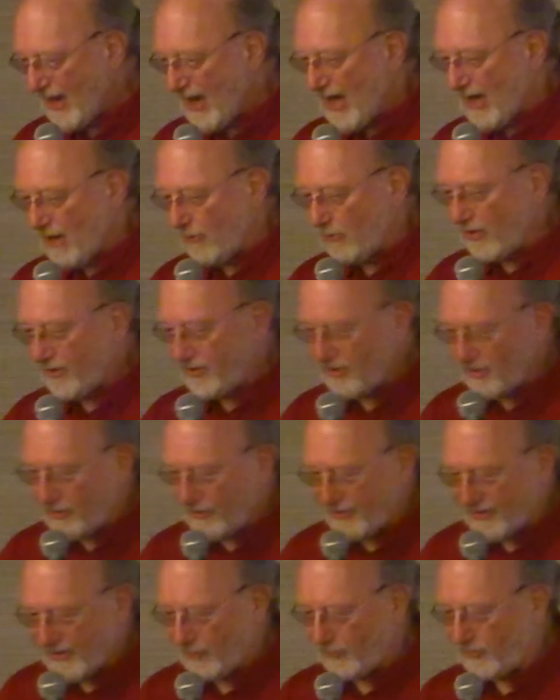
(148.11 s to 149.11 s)
want to
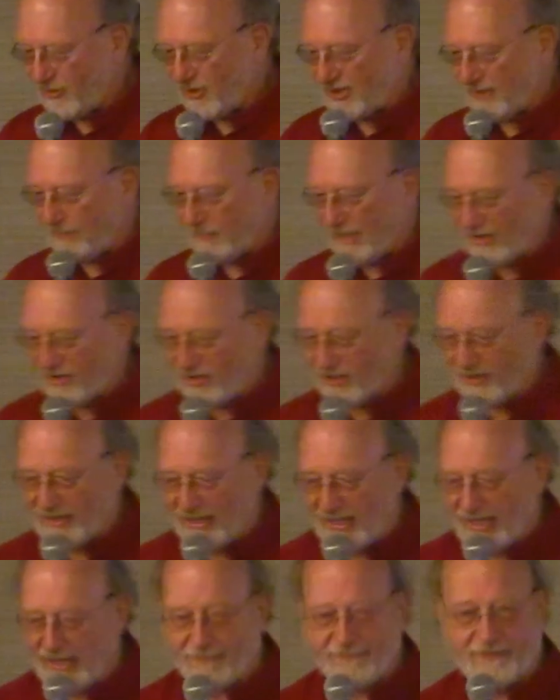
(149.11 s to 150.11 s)
also just mention the
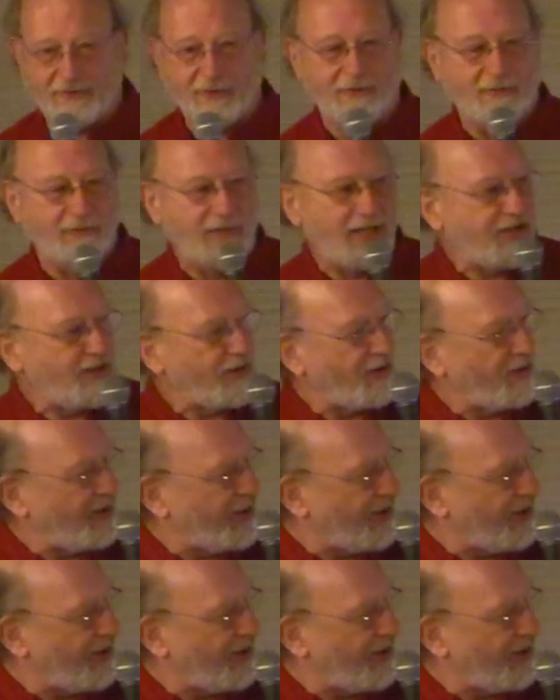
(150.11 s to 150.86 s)
Hefter Research